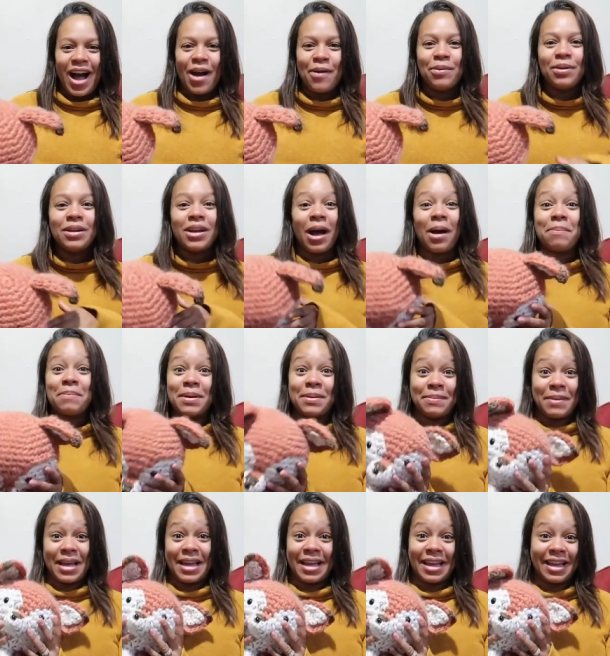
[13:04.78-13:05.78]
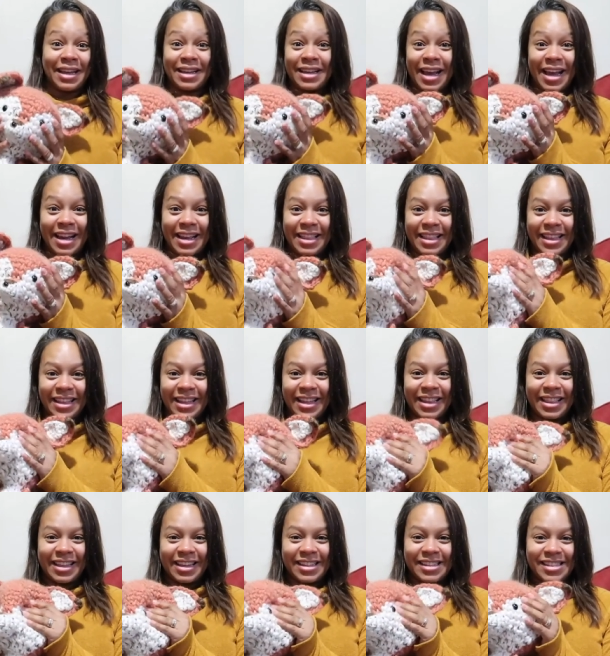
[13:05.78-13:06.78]
I will not be making anything
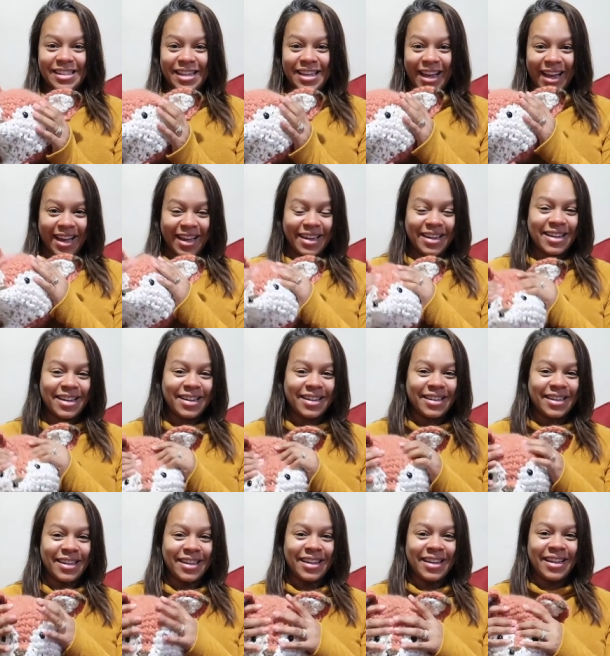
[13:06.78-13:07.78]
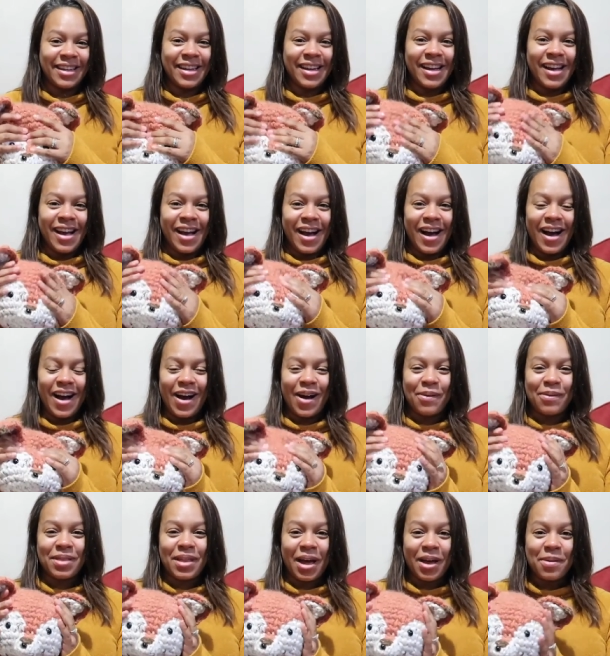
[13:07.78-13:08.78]
like this again
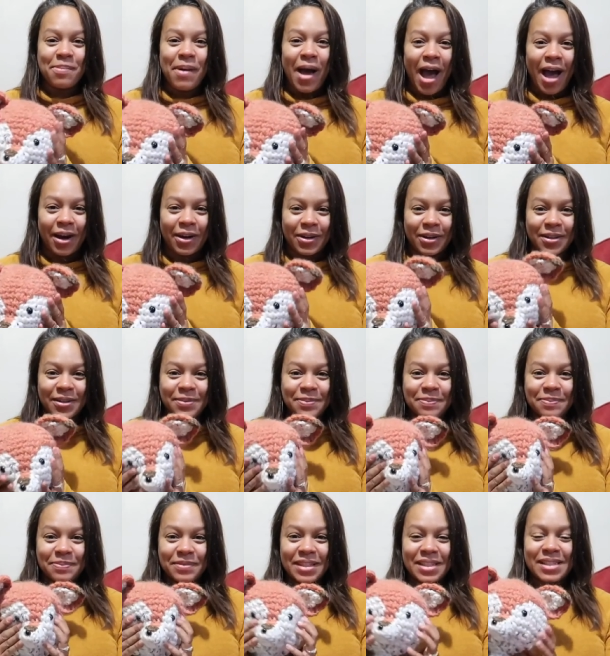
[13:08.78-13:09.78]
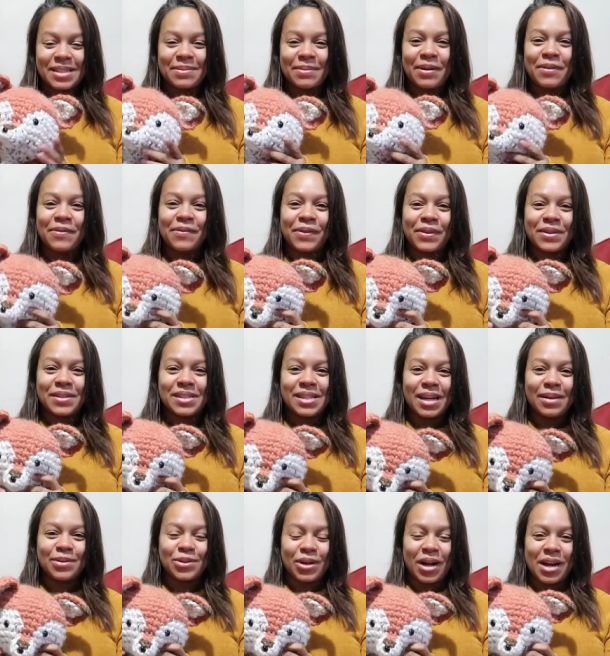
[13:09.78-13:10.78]
without a pattern. This is my first
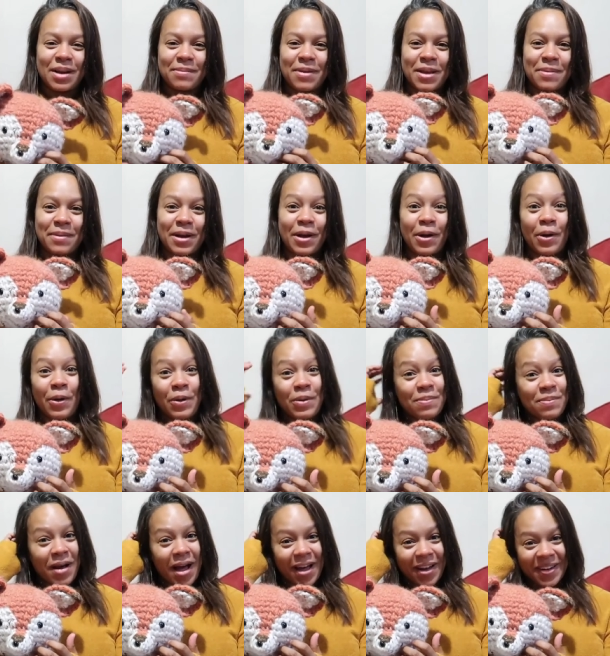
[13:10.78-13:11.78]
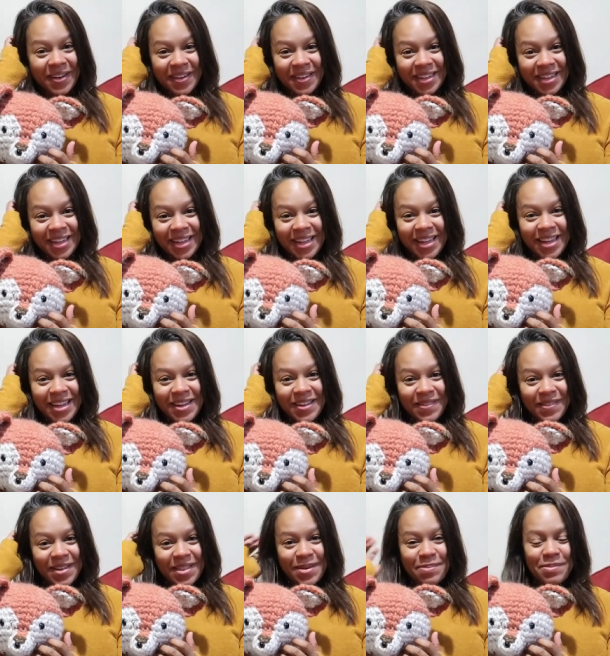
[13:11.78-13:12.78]
time trying to make my own pattern
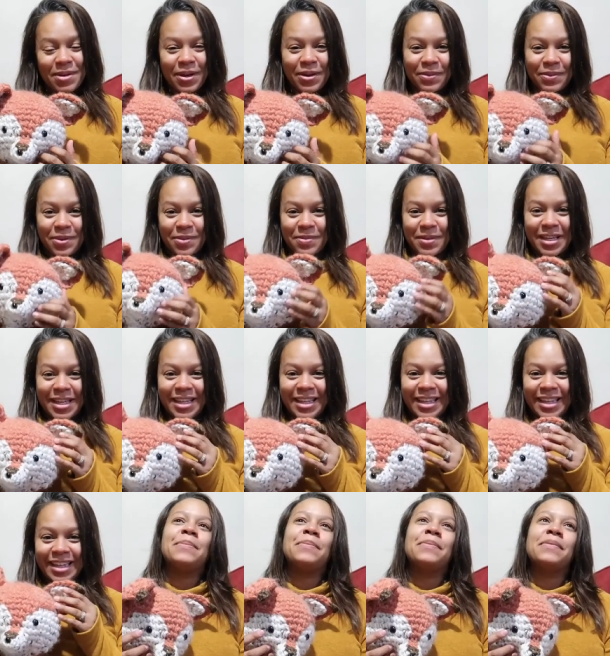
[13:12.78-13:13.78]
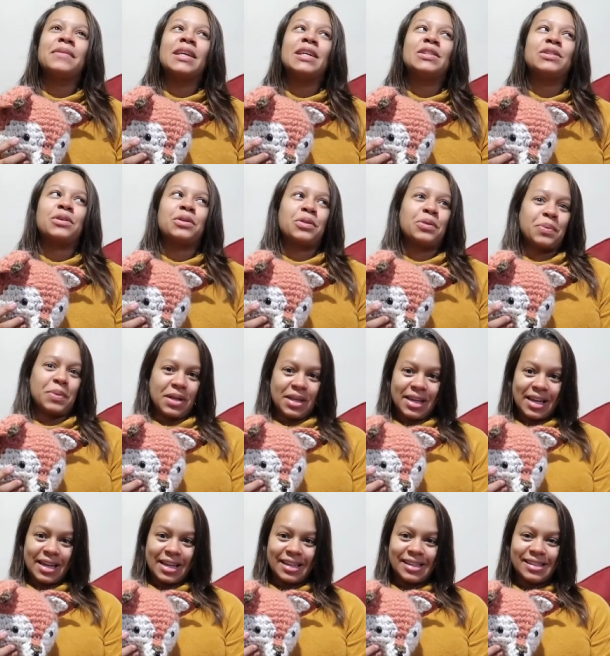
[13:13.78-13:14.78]
with amigurumi. It took 3
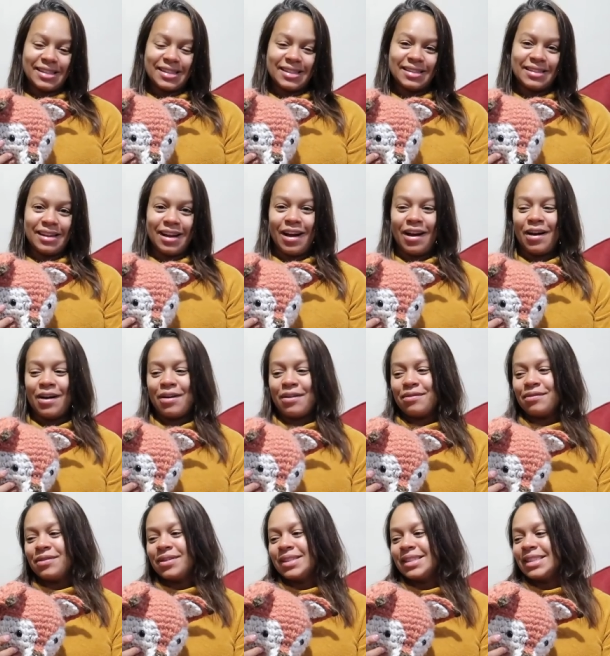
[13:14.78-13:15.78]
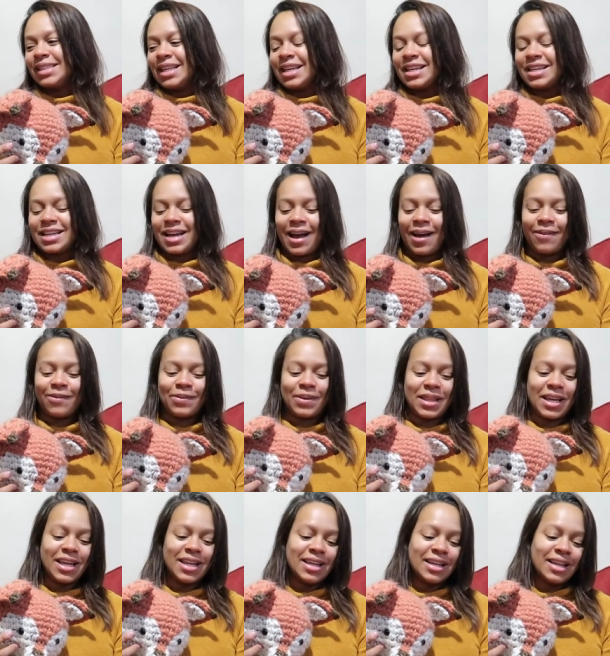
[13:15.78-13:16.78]
days of sitting down
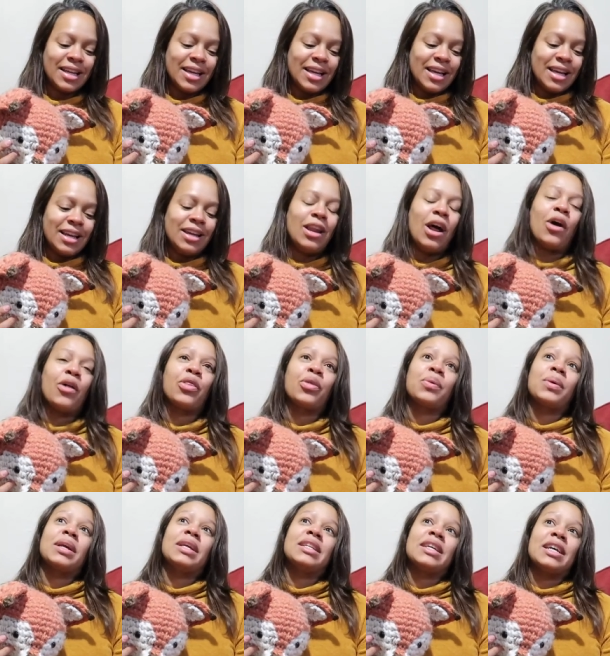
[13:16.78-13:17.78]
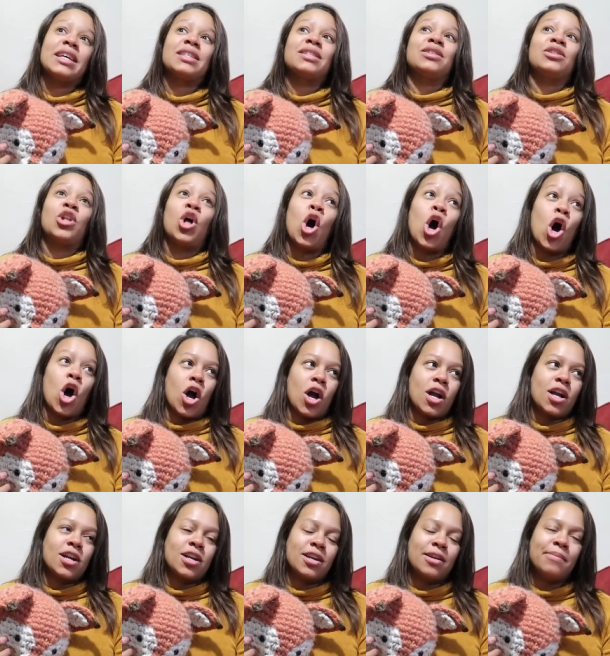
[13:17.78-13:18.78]
with it. Not 3 days
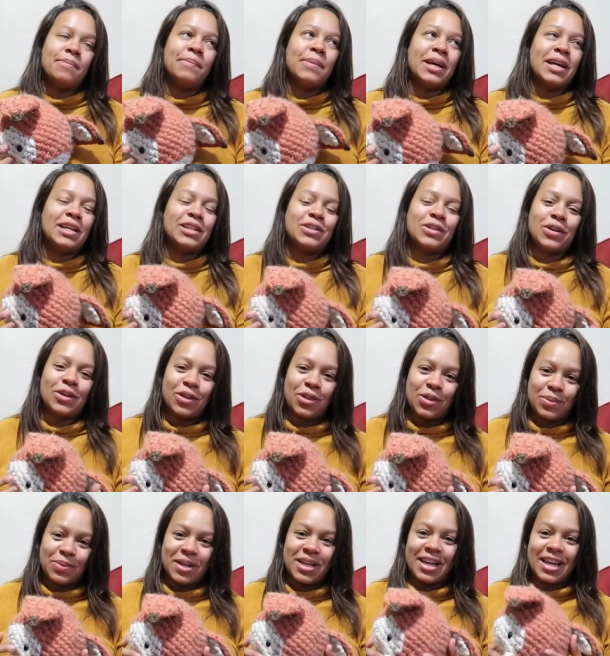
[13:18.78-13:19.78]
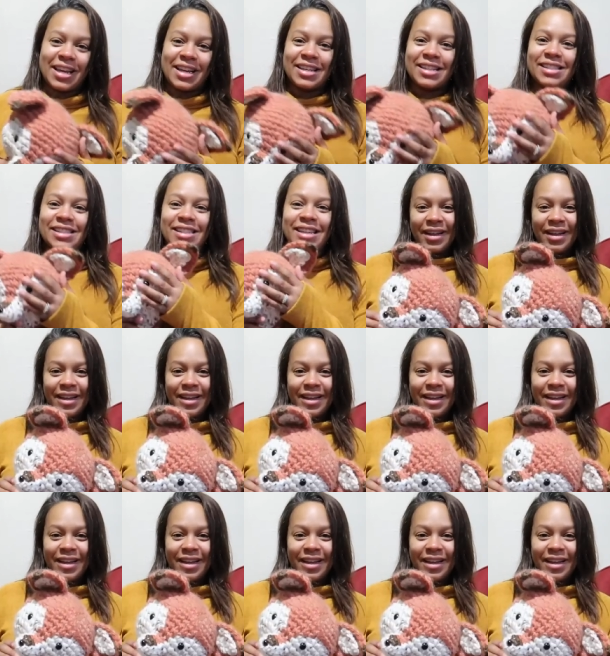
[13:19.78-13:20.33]
long, but it took 3 days.